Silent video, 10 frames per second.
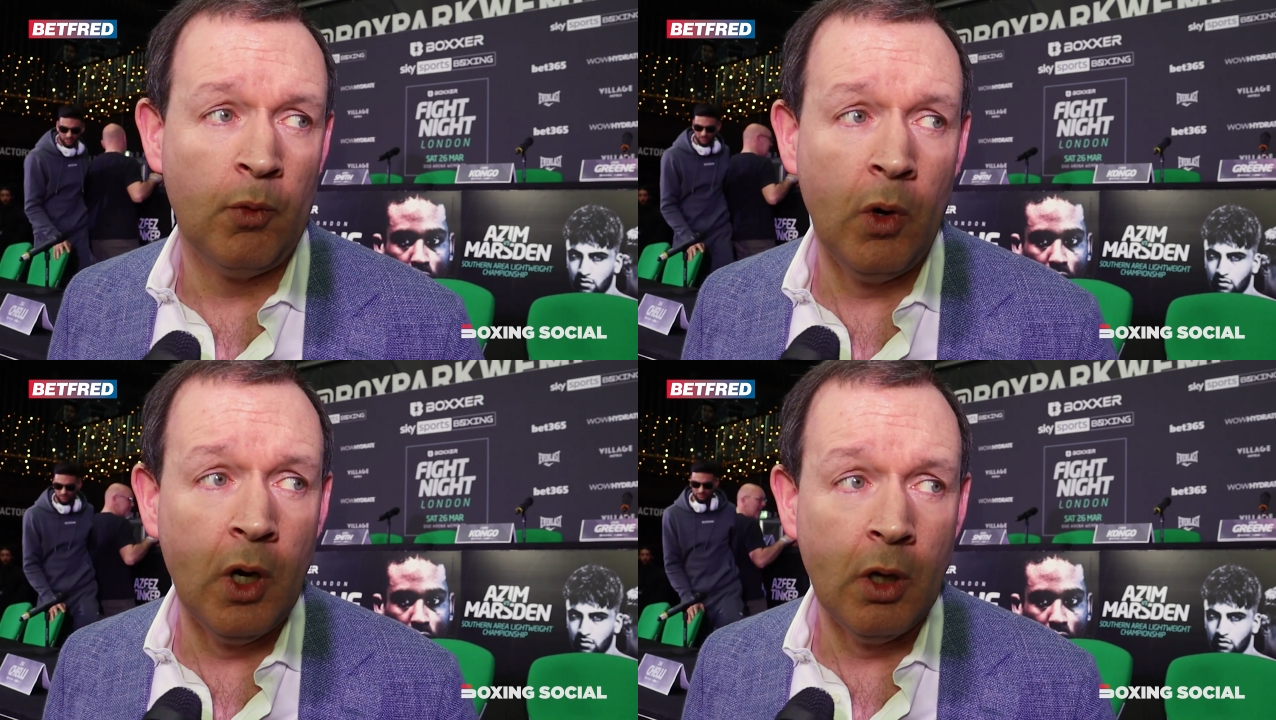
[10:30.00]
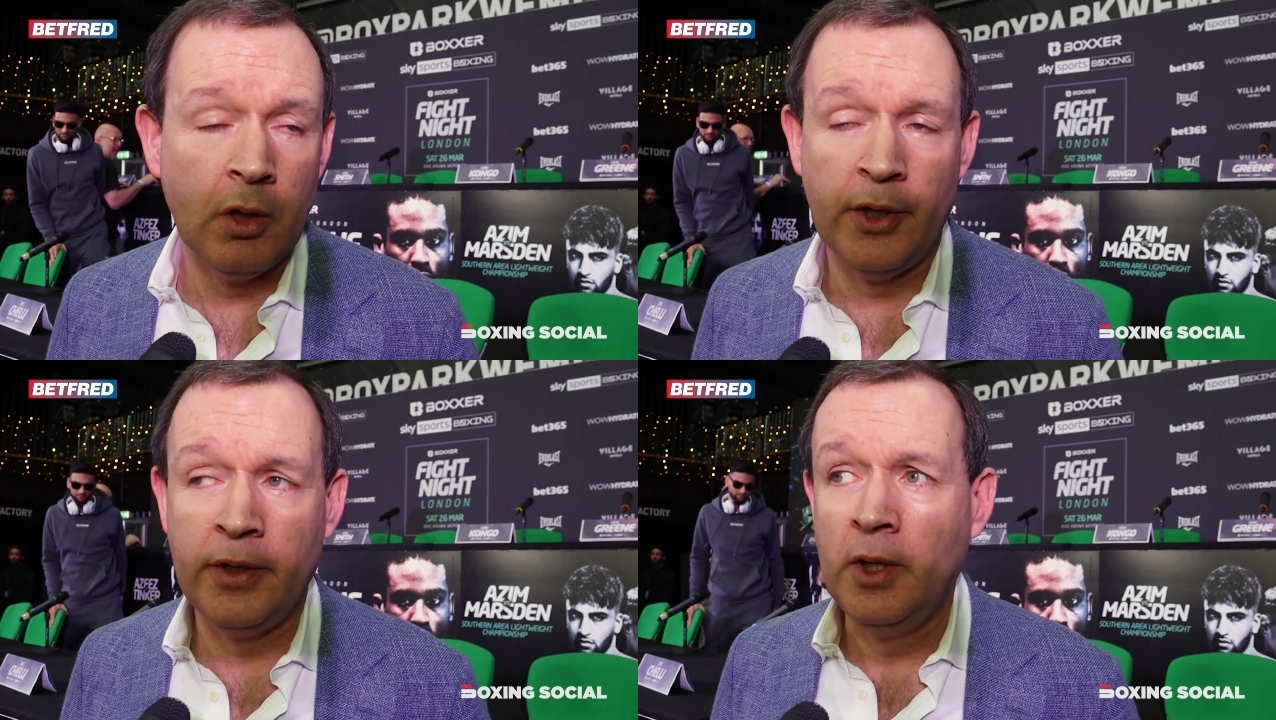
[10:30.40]
Speaker 1: in the
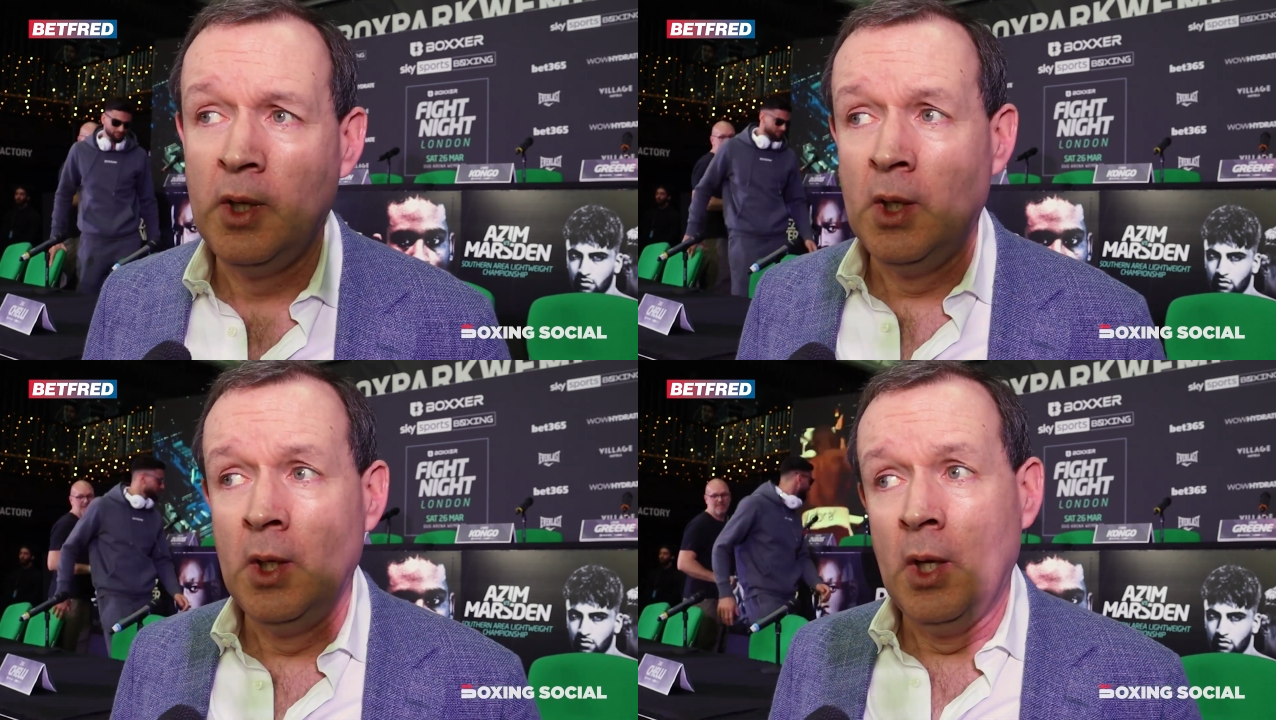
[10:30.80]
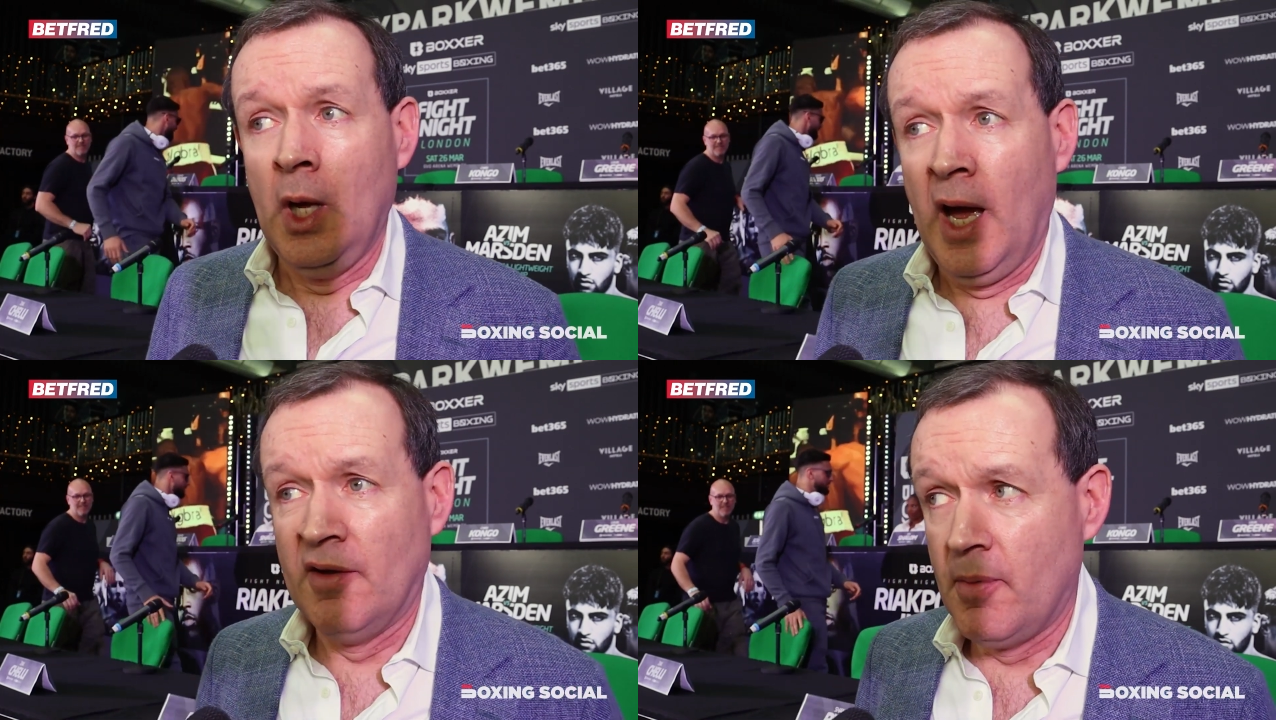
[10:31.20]
world, and
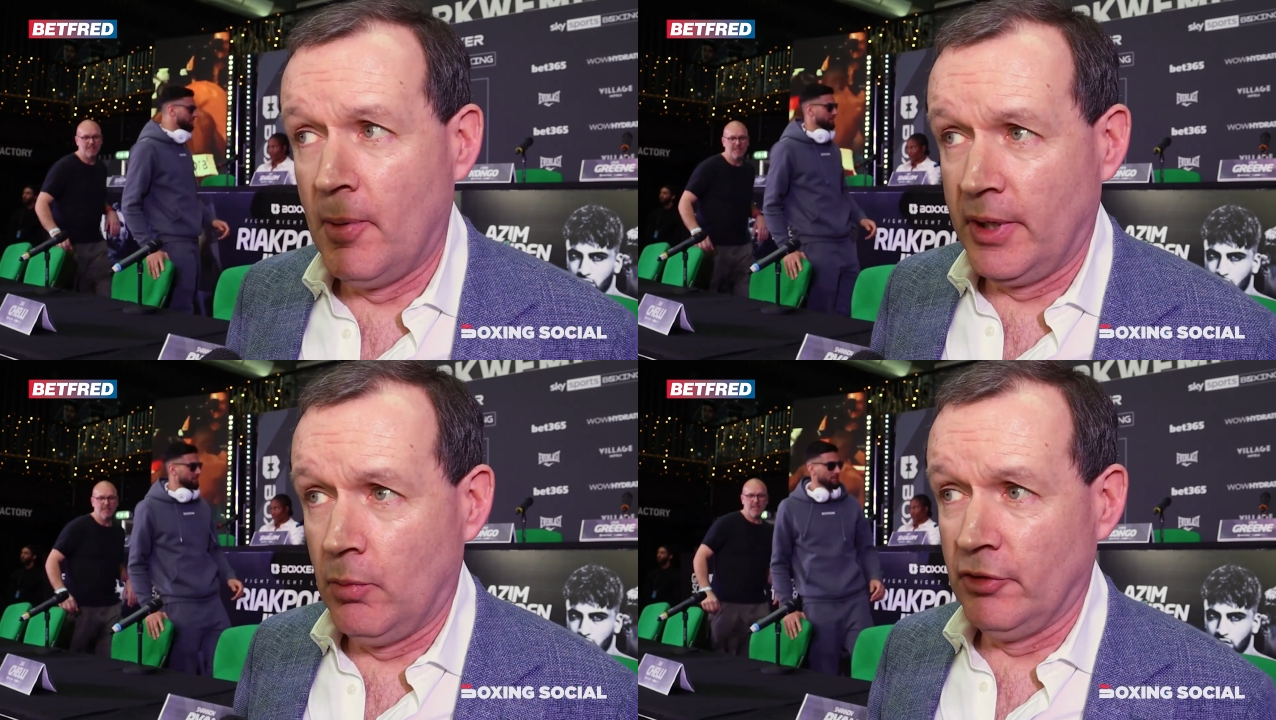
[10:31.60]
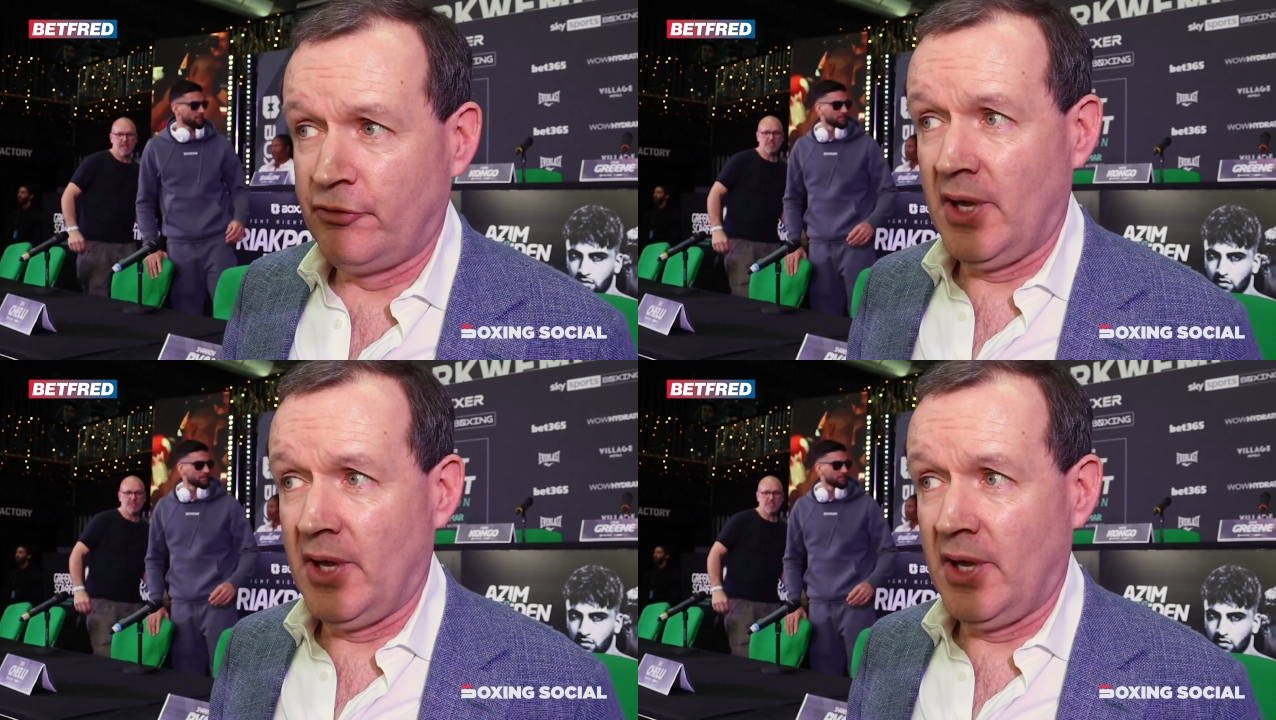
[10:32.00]
everybody wants